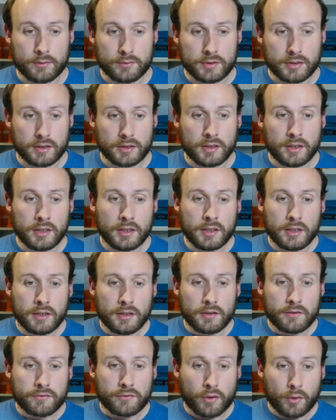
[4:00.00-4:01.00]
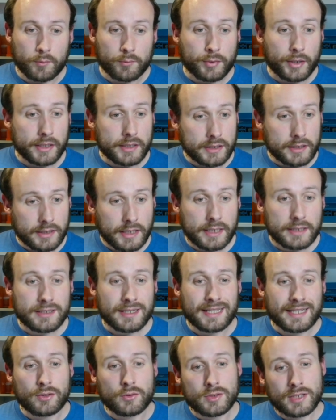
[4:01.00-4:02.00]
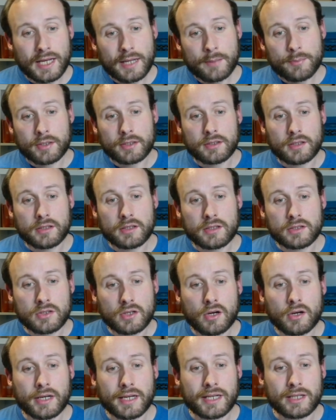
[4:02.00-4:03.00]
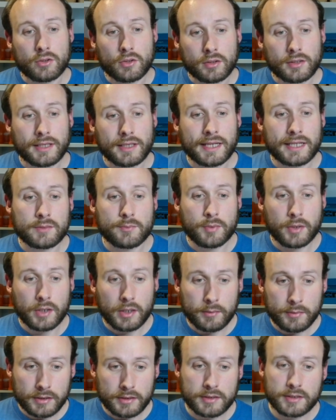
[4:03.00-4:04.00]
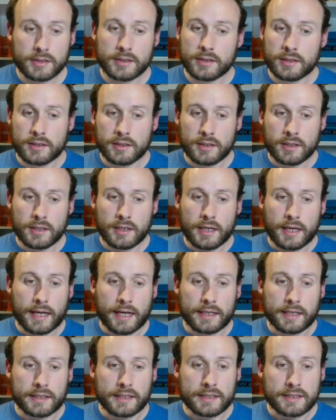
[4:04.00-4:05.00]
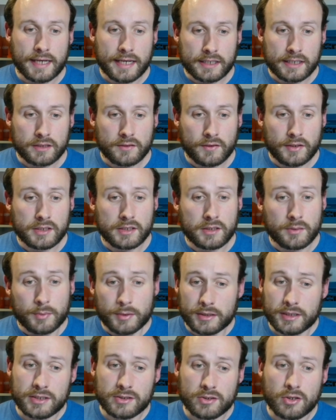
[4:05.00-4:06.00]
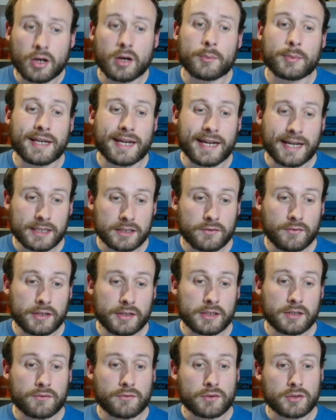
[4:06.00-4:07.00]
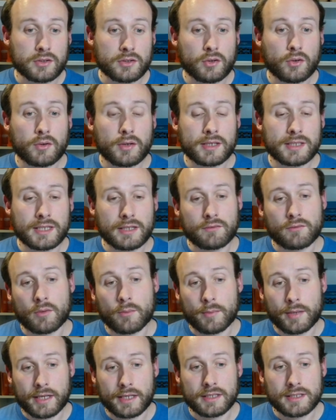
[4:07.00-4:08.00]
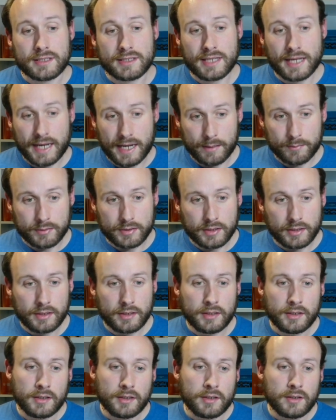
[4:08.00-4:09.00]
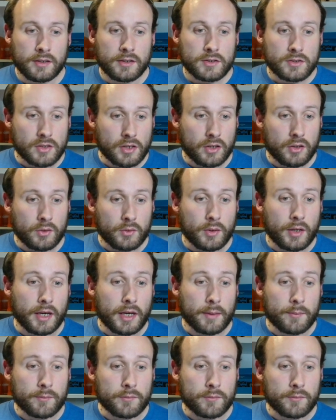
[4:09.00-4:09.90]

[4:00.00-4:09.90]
counter from Braided Net, and you tap another target non-land permanent, and its activated abilities can't be activated for as long as it remains tapped. So